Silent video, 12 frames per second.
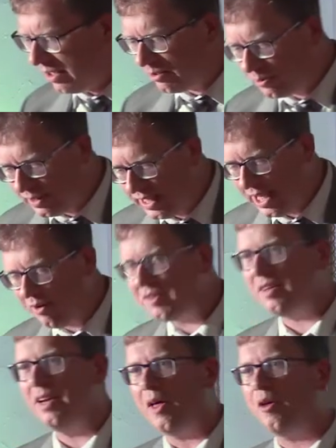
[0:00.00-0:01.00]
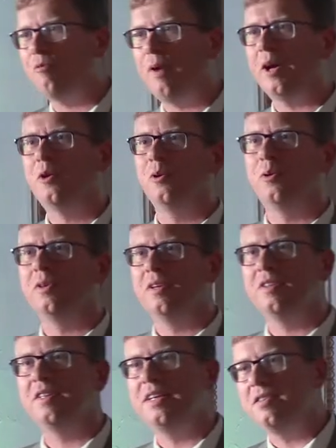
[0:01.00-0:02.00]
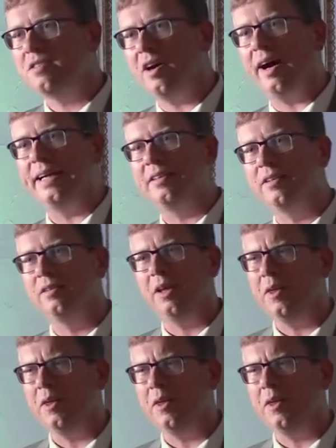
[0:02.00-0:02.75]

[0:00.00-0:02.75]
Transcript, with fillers: well, oh, here is another record that's entitled.